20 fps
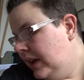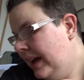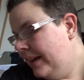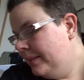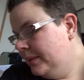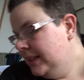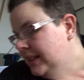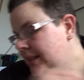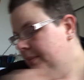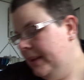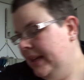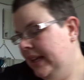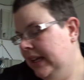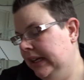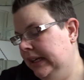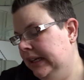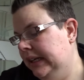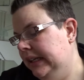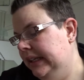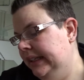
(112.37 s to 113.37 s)
I'm just
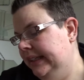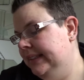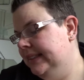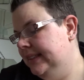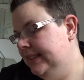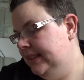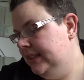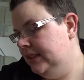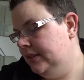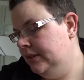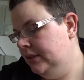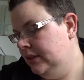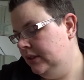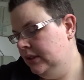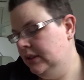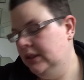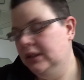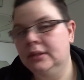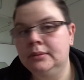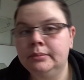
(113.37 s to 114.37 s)
making a list.
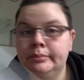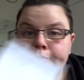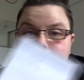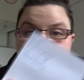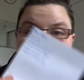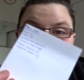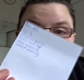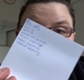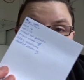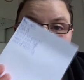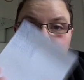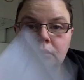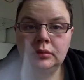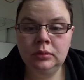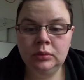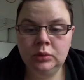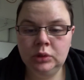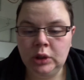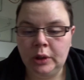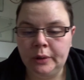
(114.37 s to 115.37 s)

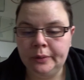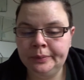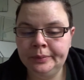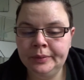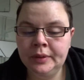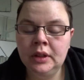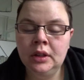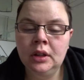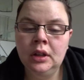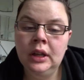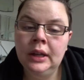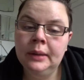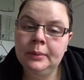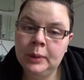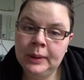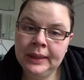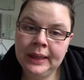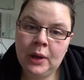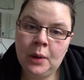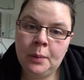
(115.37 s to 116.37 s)
So, I'm
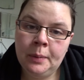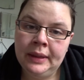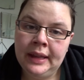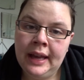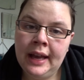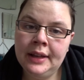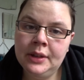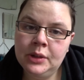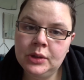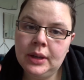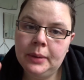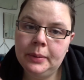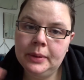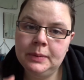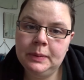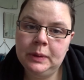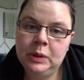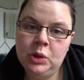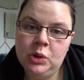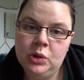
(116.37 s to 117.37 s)
going to get on with that. So I will
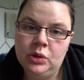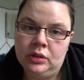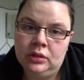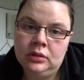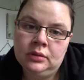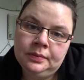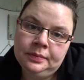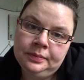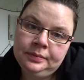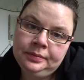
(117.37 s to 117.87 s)
speak to you soon.